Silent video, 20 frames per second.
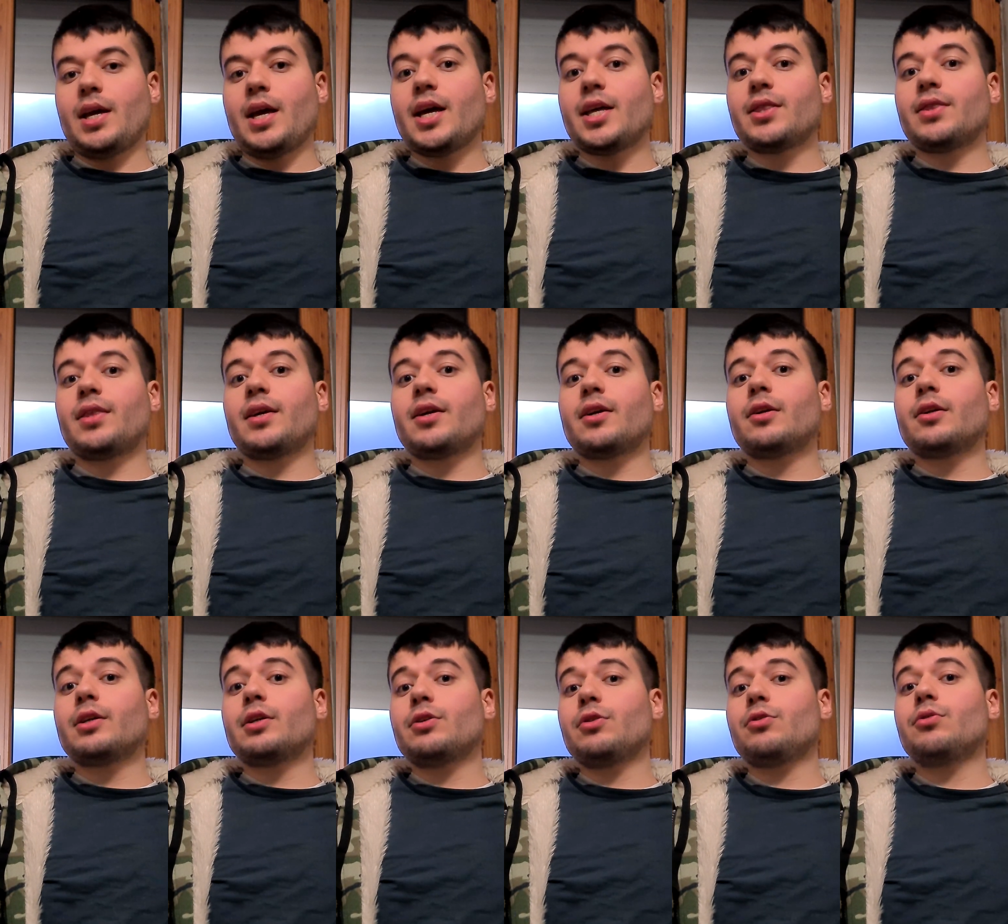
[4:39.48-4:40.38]
and
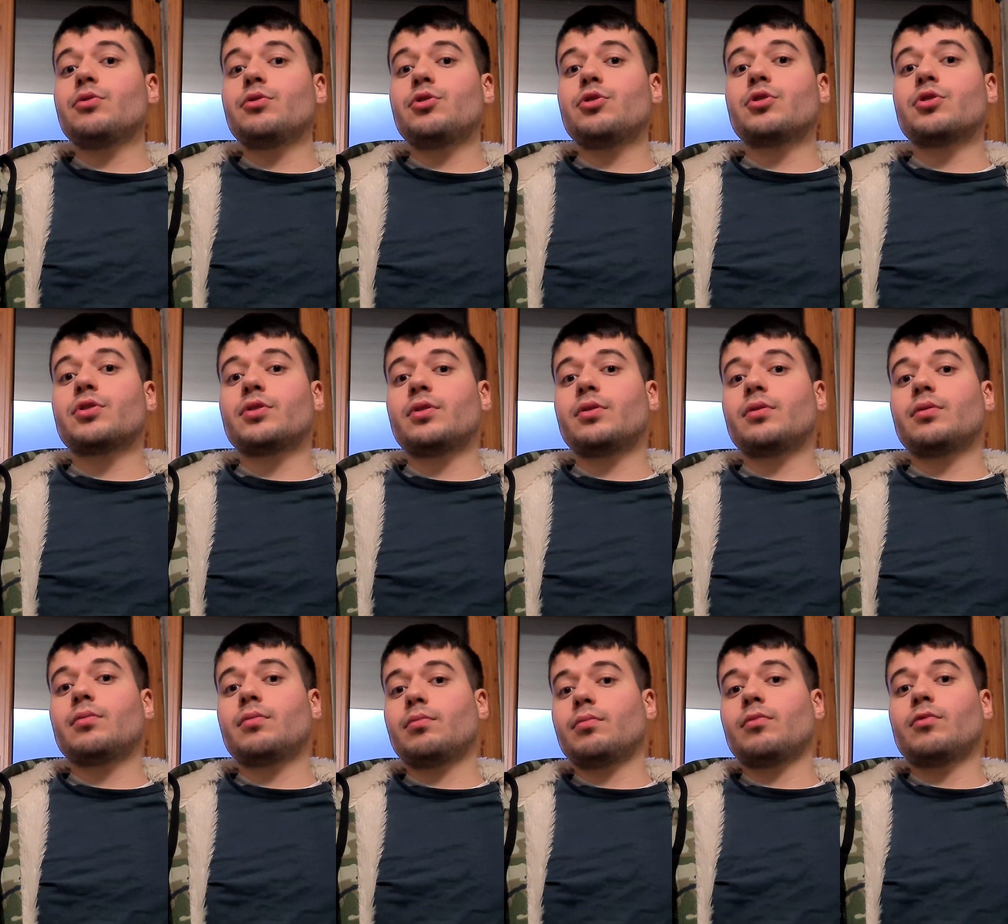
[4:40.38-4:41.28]
there you just
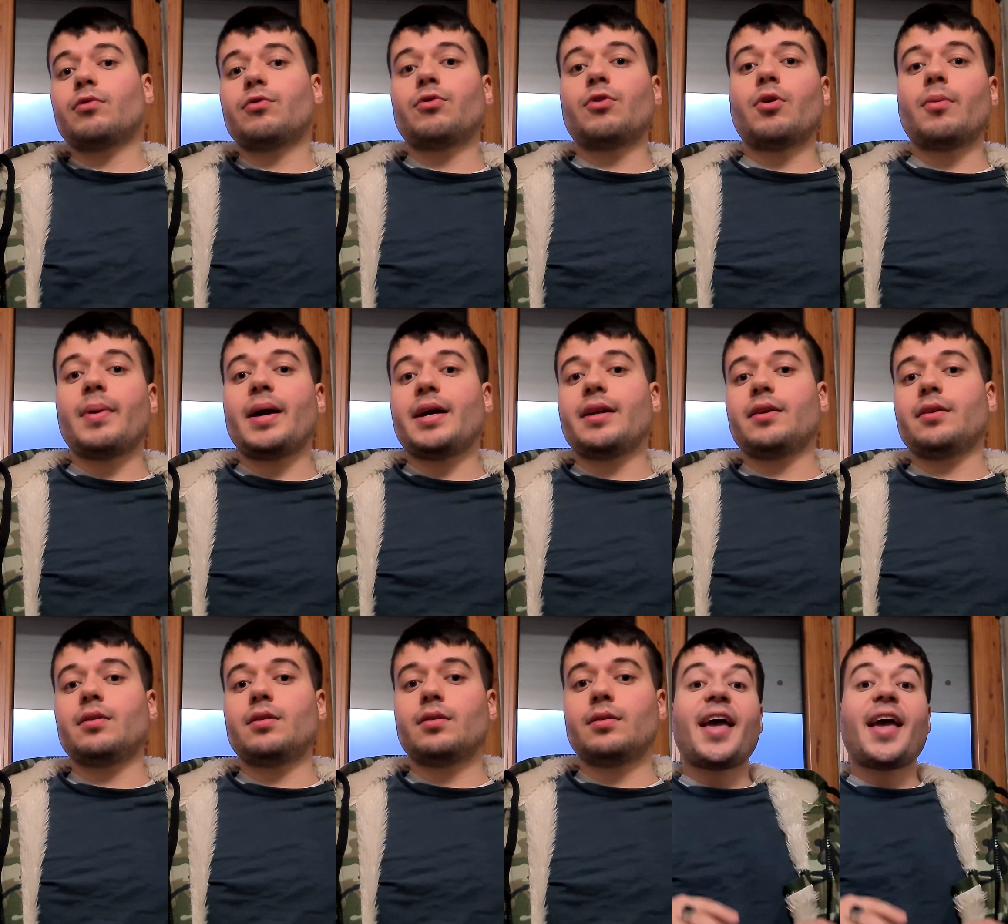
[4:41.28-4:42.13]
format it.